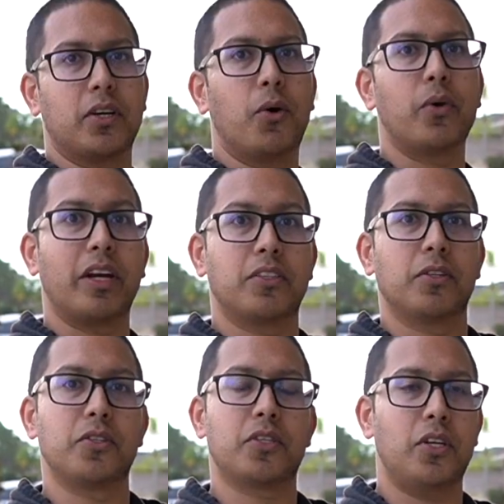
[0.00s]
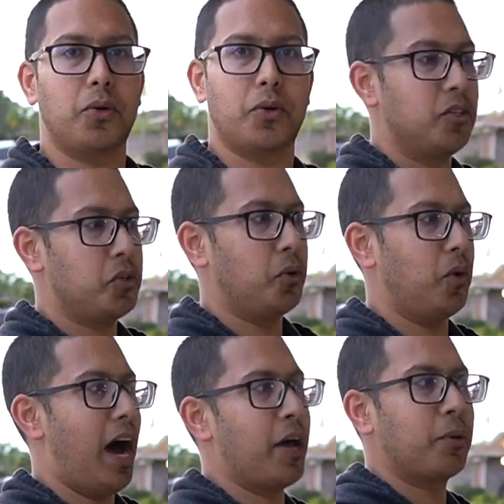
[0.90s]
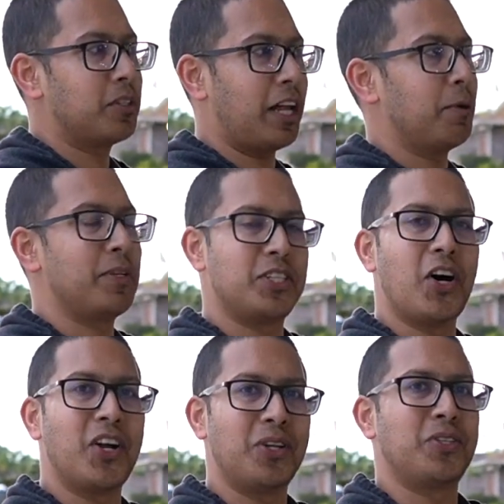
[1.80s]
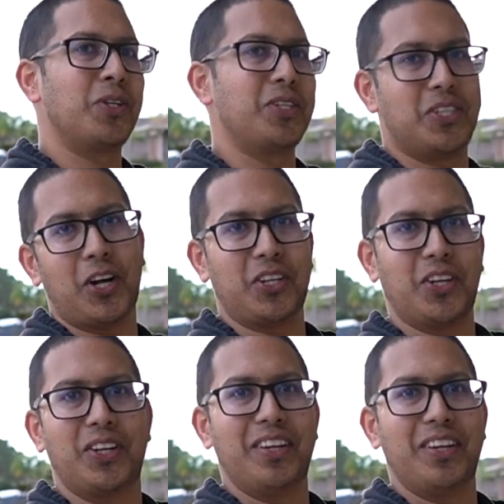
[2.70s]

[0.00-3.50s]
coating until it's cured. So I don't tell them it's done until it's done.